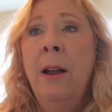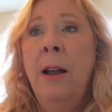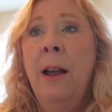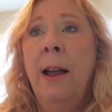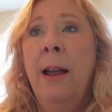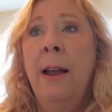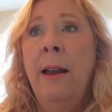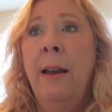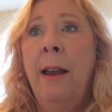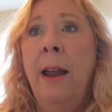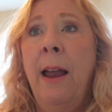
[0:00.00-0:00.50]

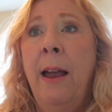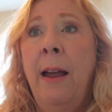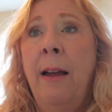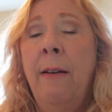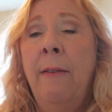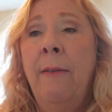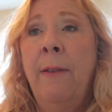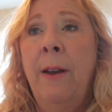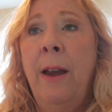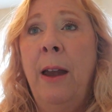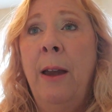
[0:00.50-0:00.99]
I
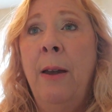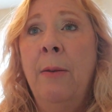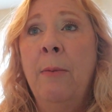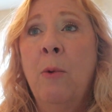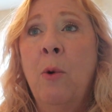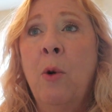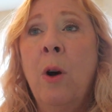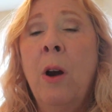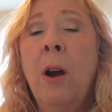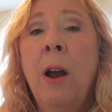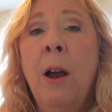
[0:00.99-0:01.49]
have a
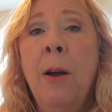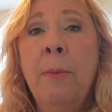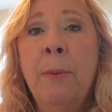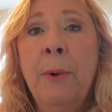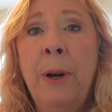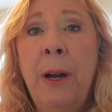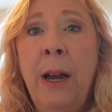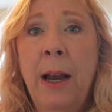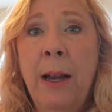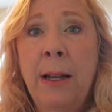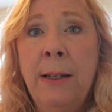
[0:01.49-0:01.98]
more
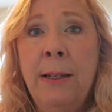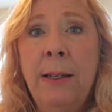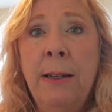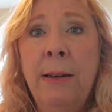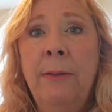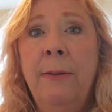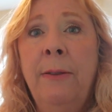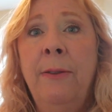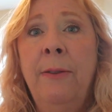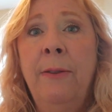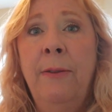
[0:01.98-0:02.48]

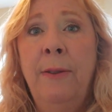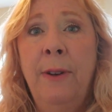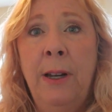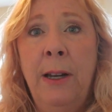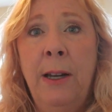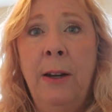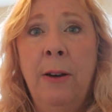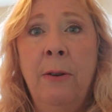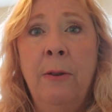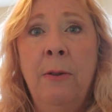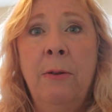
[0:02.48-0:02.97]
comprehensive
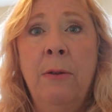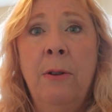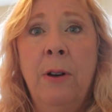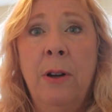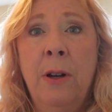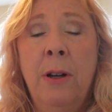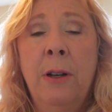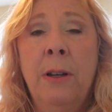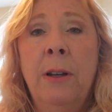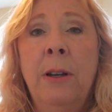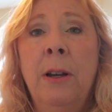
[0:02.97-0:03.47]
video
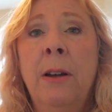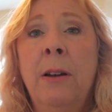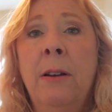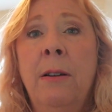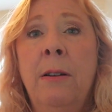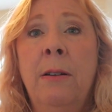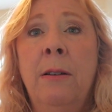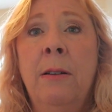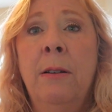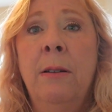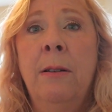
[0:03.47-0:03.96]
on
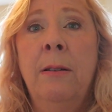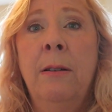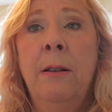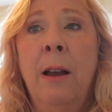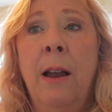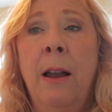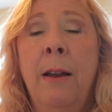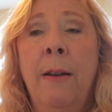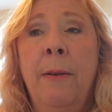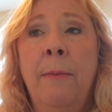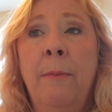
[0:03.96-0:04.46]

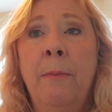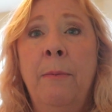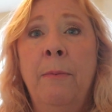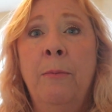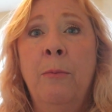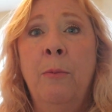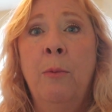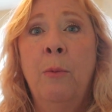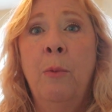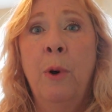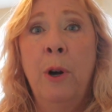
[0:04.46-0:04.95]

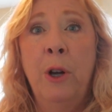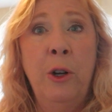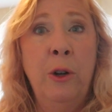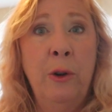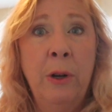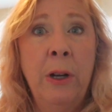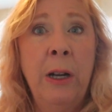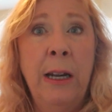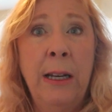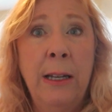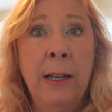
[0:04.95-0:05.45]
what
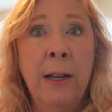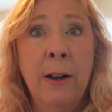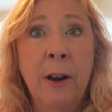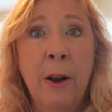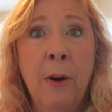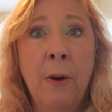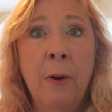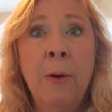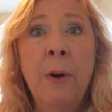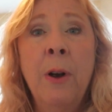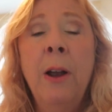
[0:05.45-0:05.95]
you need to
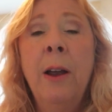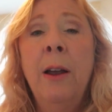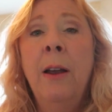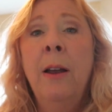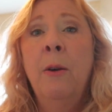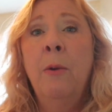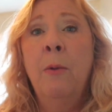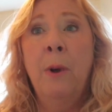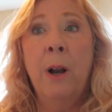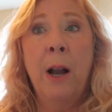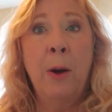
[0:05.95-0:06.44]
know,
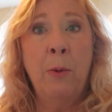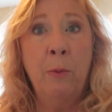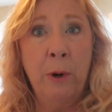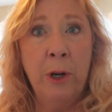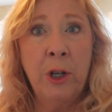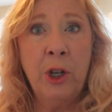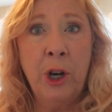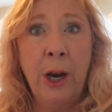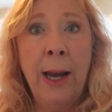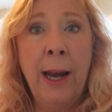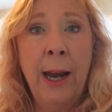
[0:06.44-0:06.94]
what I
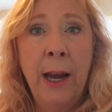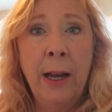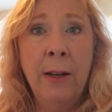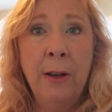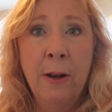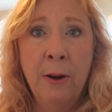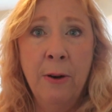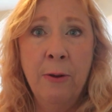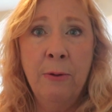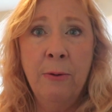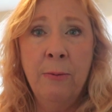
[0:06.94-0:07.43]
wish I had
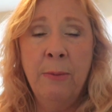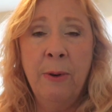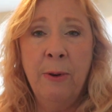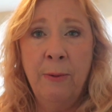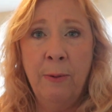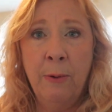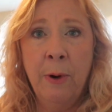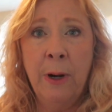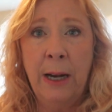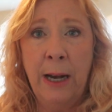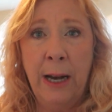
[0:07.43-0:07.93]
known
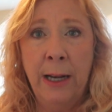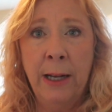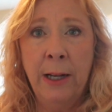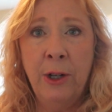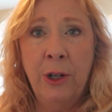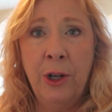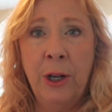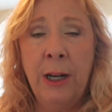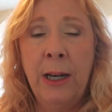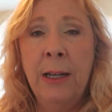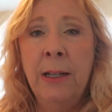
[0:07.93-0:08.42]
before
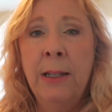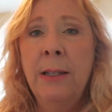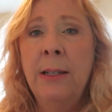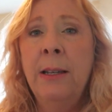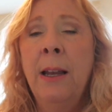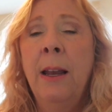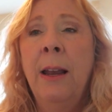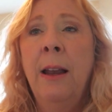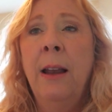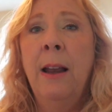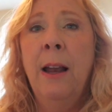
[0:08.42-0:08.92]
getting
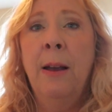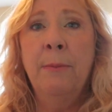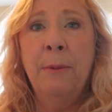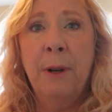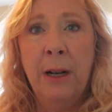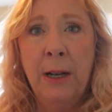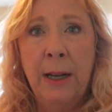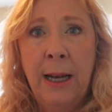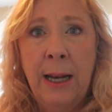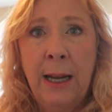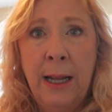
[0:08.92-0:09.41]
chickens. I'm
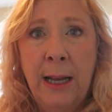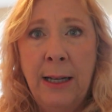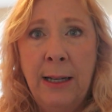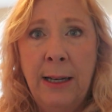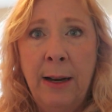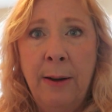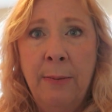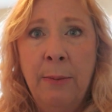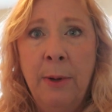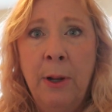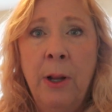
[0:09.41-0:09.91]
going to link that
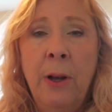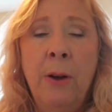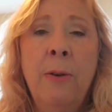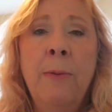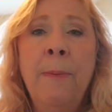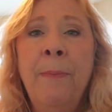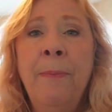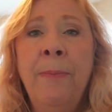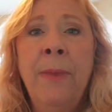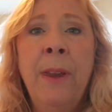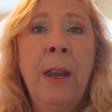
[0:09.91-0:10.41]
down
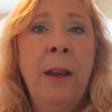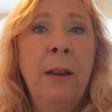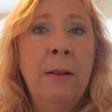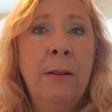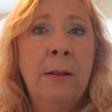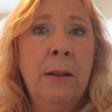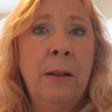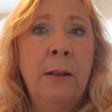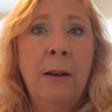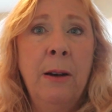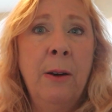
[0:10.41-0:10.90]
below,
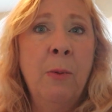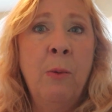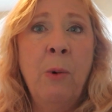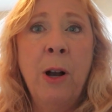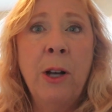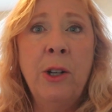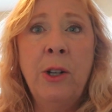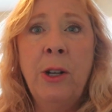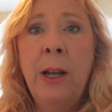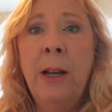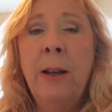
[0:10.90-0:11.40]
so you can
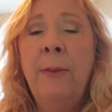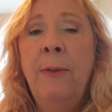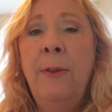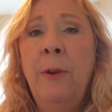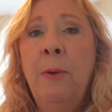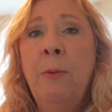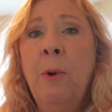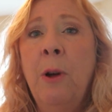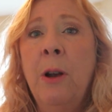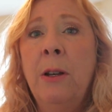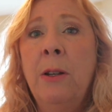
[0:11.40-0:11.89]
watch that if
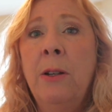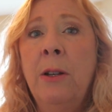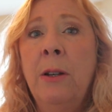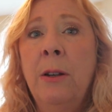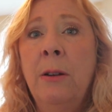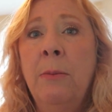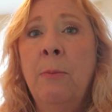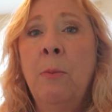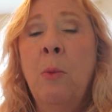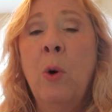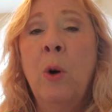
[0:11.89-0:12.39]
you want
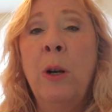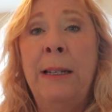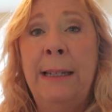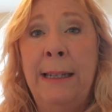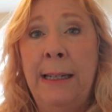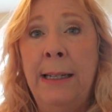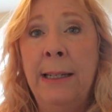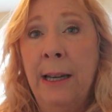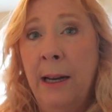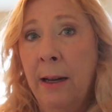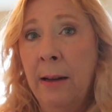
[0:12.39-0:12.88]
more
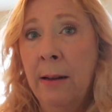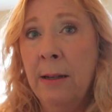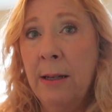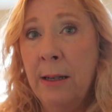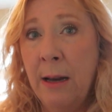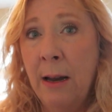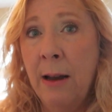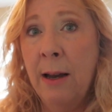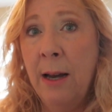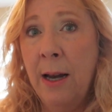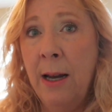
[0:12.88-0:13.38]

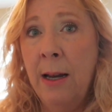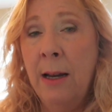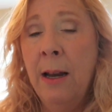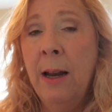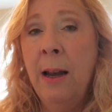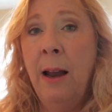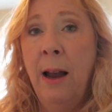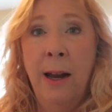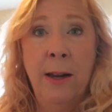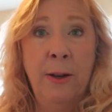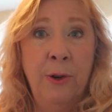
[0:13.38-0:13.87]
details on it.
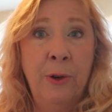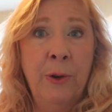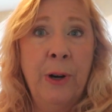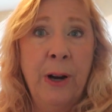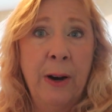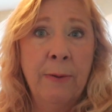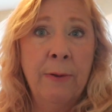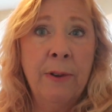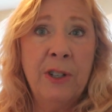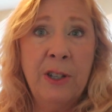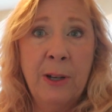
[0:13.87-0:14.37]
I do
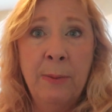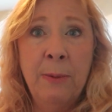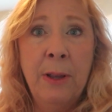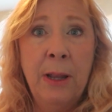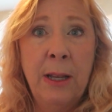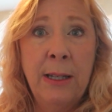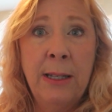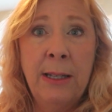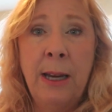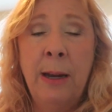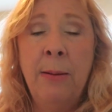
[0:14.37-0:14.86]
cover some of
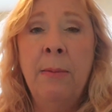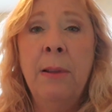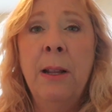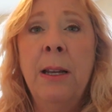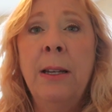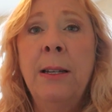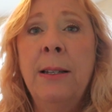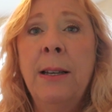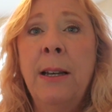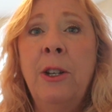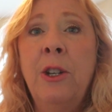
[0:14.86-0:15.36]
the same
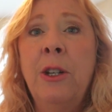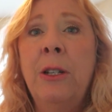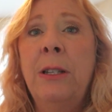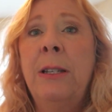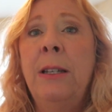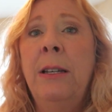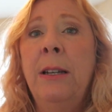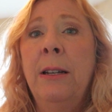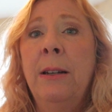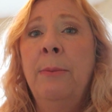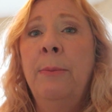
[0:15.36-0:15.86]
things I
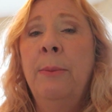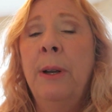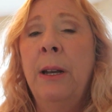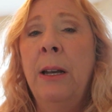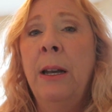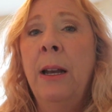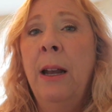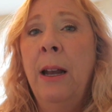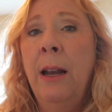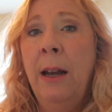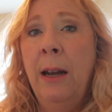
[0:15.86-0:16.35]
just did,
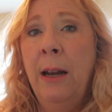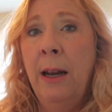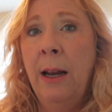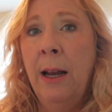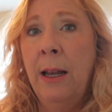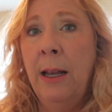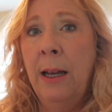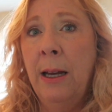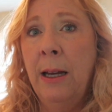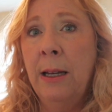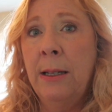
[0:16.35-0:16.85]
but
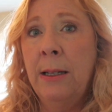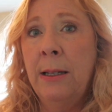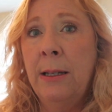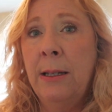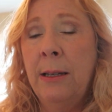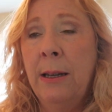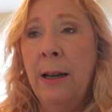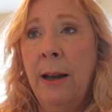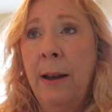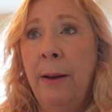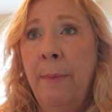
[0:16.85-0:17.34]
I think
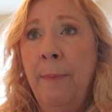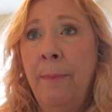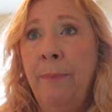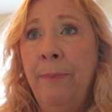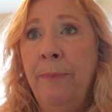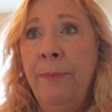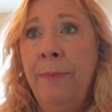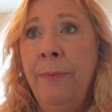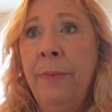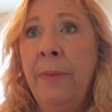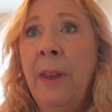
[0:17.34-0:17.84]
it's,
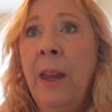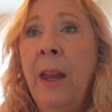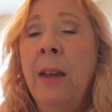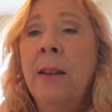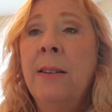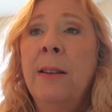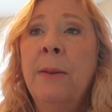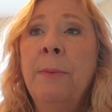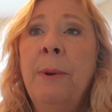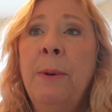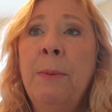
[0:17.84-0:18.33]

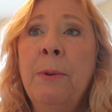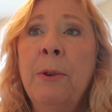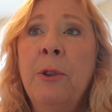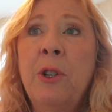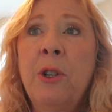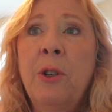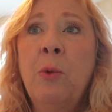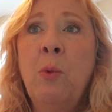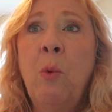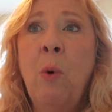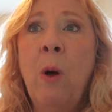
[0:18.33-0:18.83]
some people
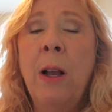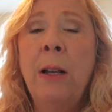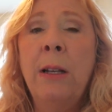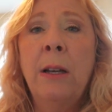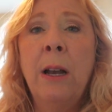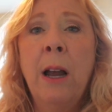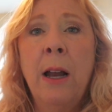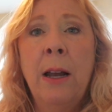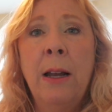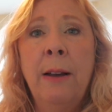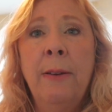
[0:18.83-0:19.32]
just
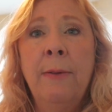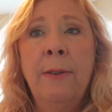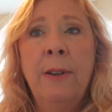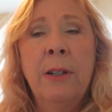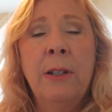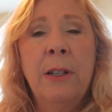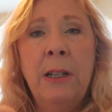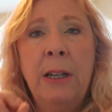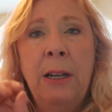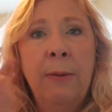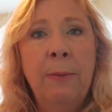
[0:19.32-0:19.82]
want kind of,
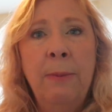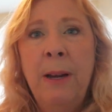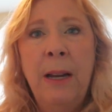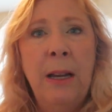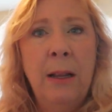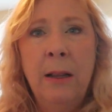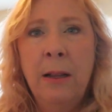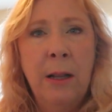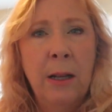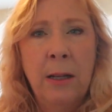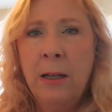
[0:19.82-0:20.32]
just give
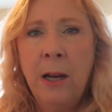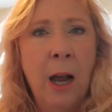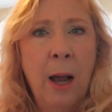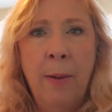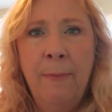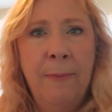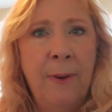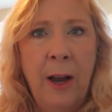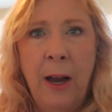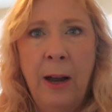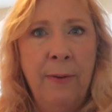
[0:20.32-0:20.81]
me the
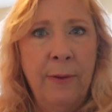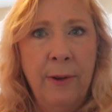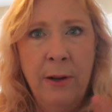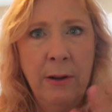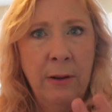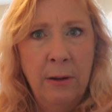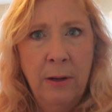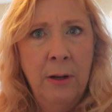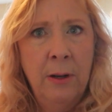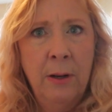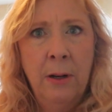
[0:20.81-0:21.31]
top 5
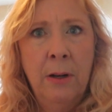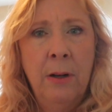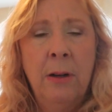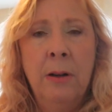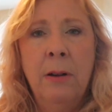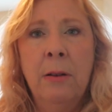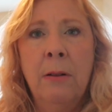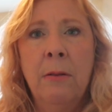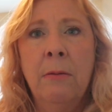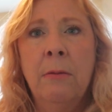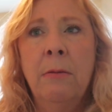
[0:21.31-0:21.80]
and,
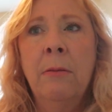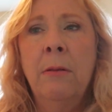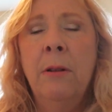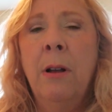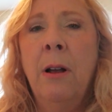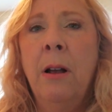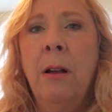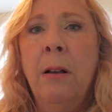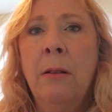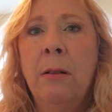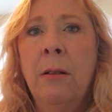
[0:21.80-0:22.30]
you know,
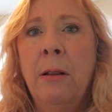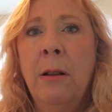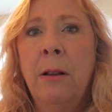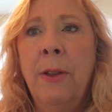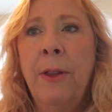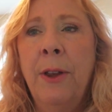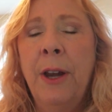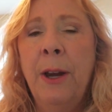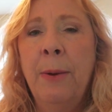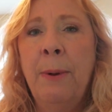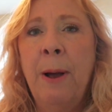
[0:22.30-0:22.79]
I'll
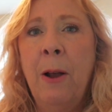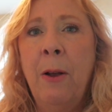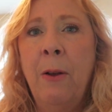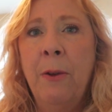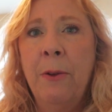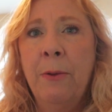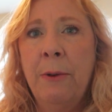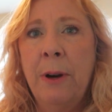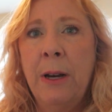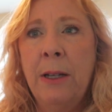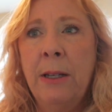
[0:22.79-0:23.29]
think about all
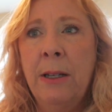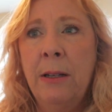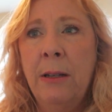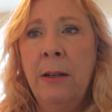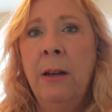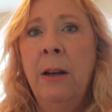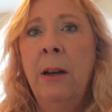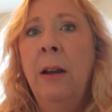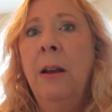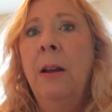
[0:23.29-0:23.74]
the rest